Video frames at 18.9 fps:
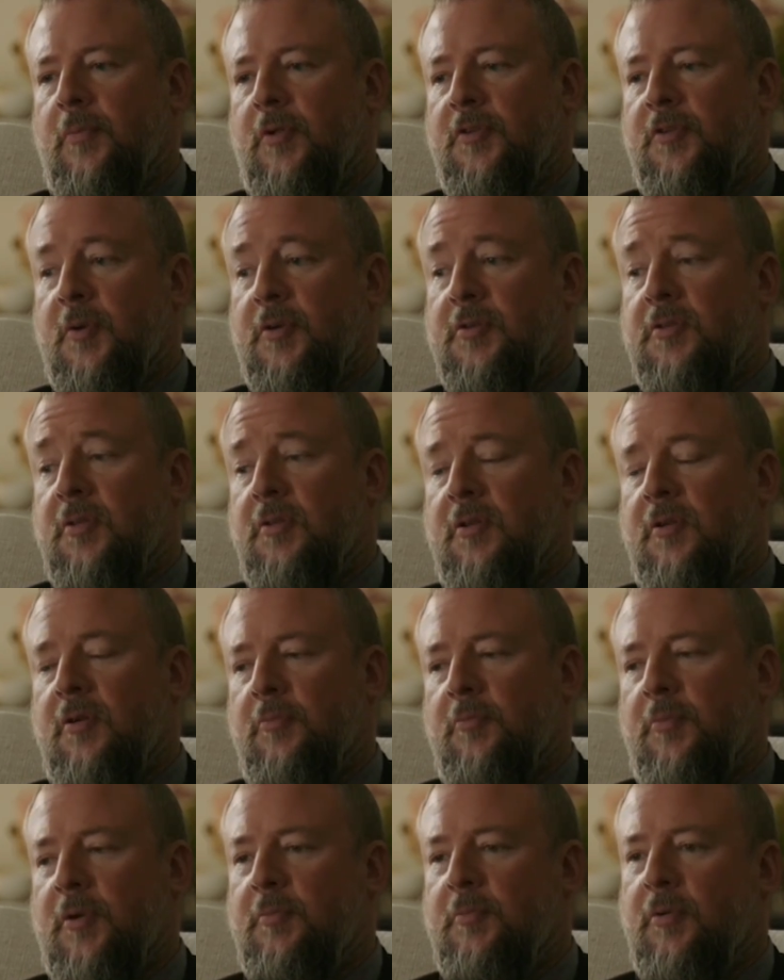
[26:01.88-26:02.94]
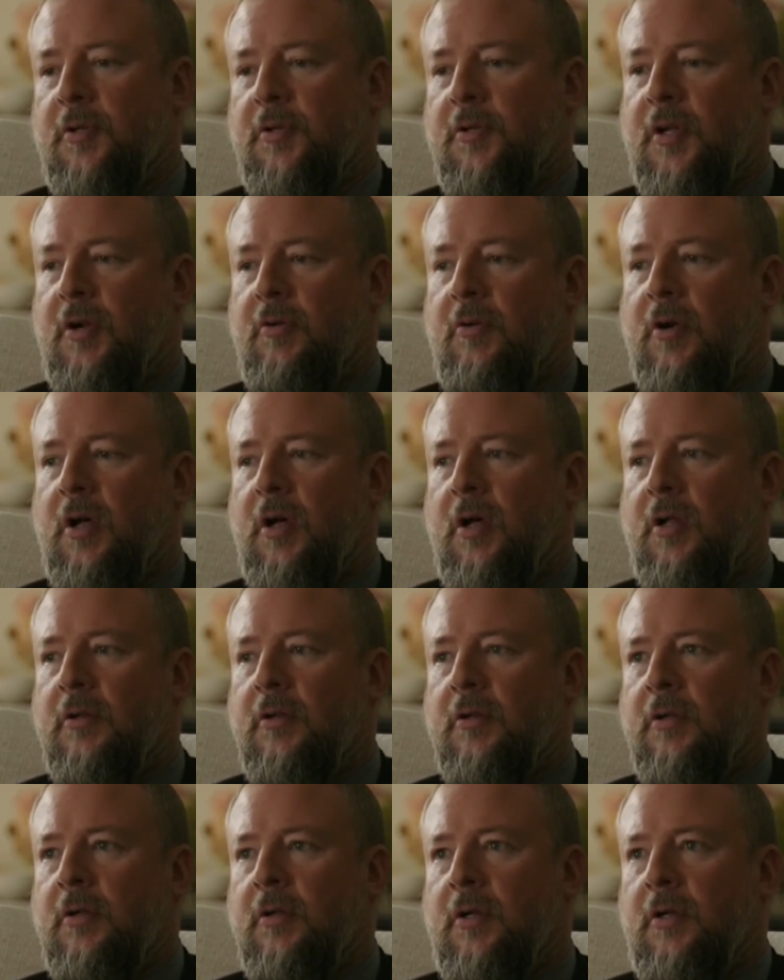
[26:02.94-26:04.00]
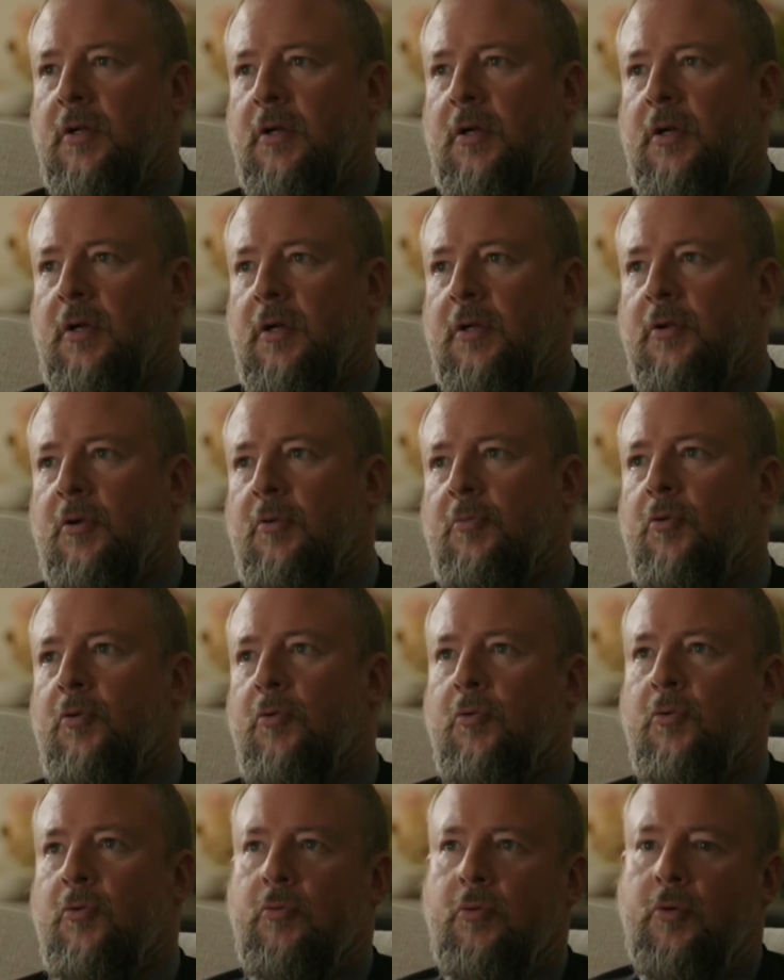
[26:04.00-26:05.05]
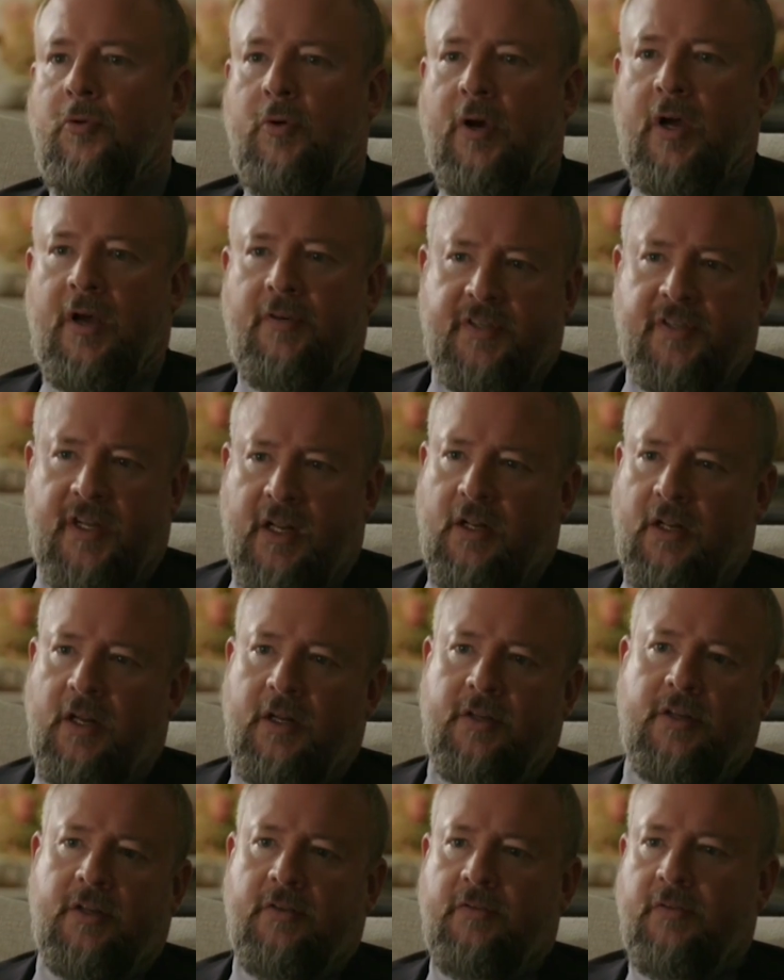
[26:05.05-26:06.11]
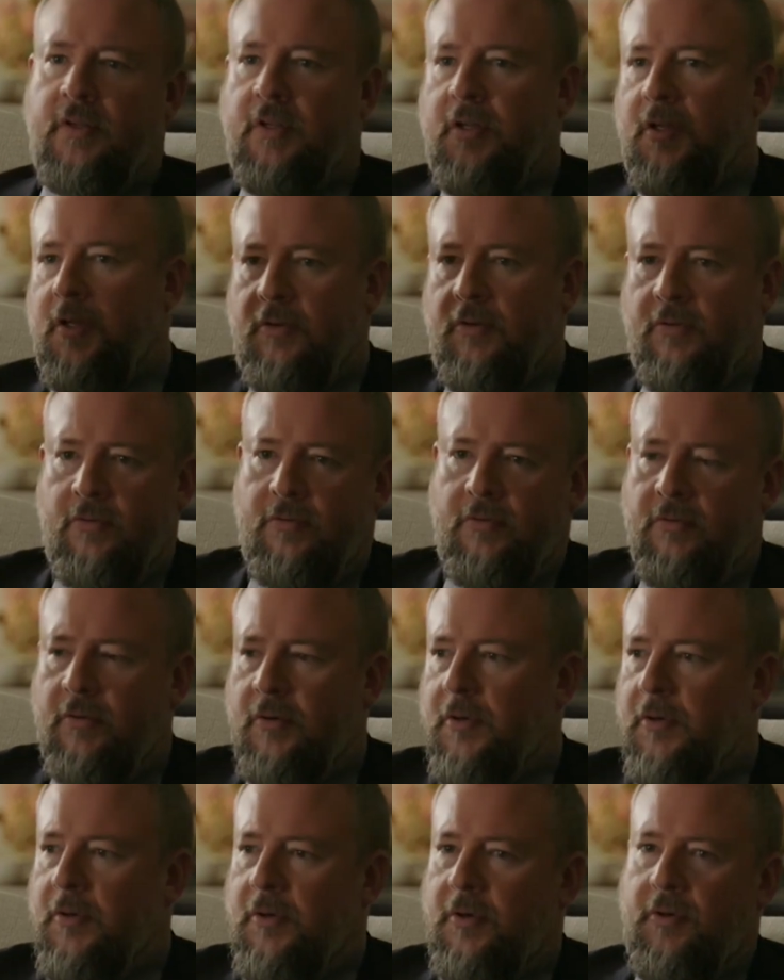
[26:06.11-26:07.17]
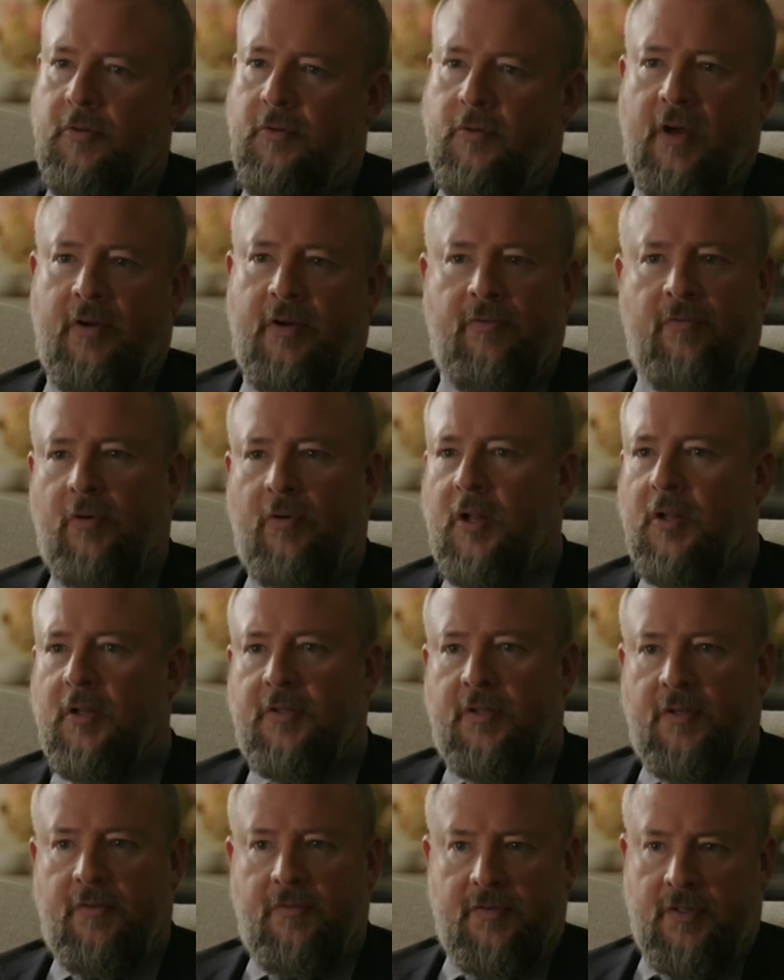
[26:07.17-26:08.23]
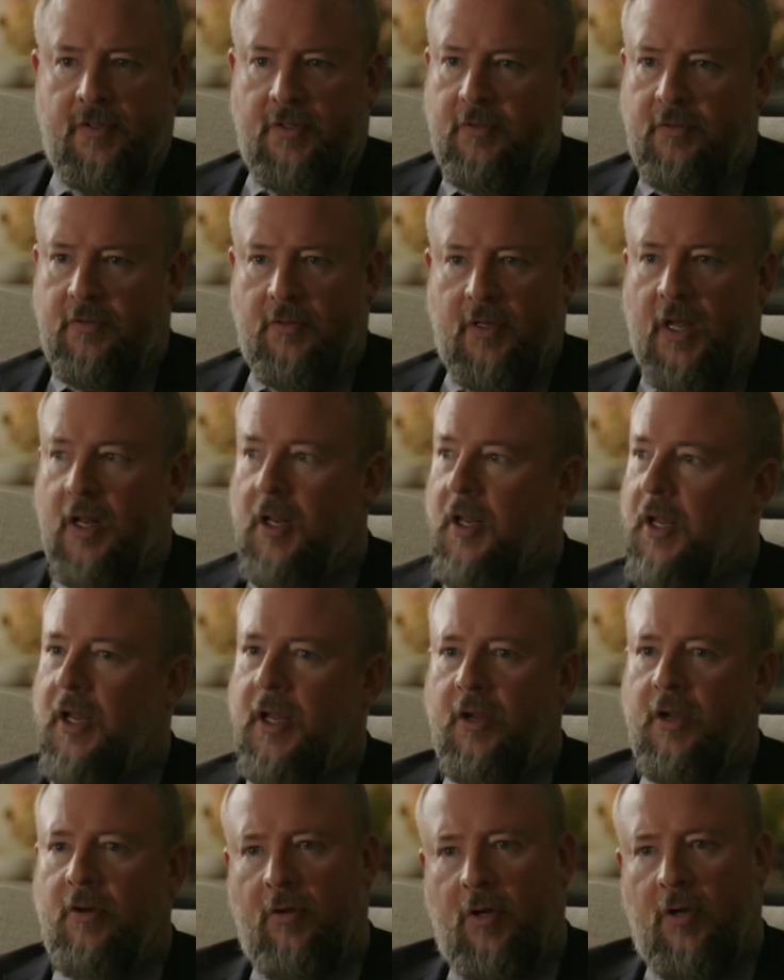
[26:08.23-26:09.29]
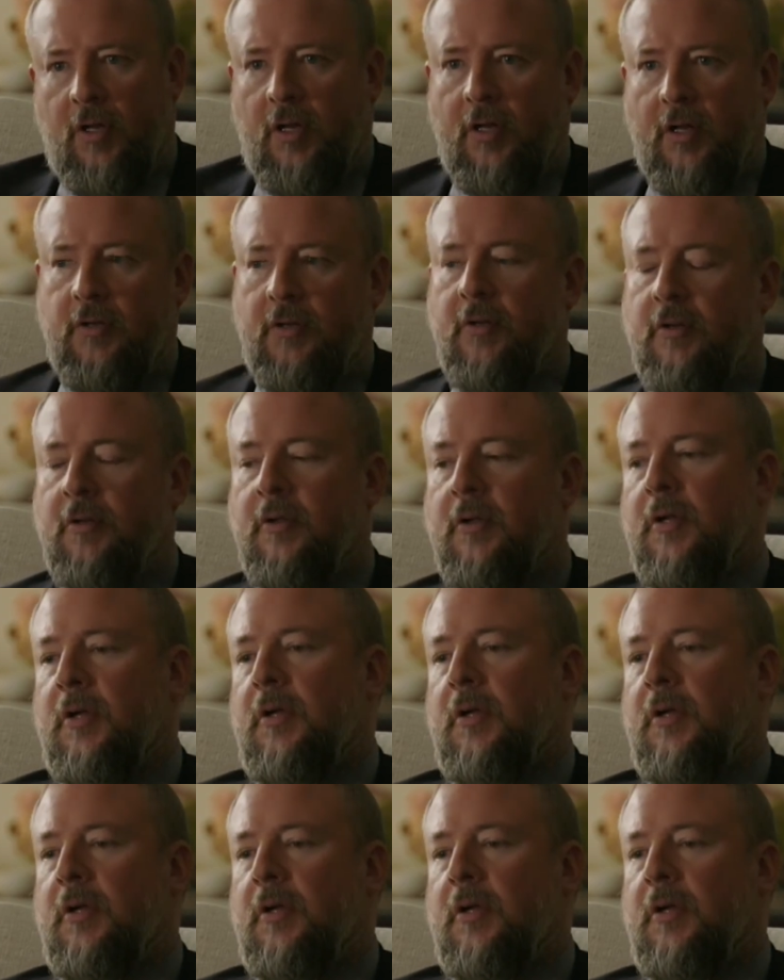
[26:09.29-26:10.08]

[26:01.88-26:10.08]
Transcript: especially the young people in Tehran, who have satellite TV and who have relatives in LA or in London,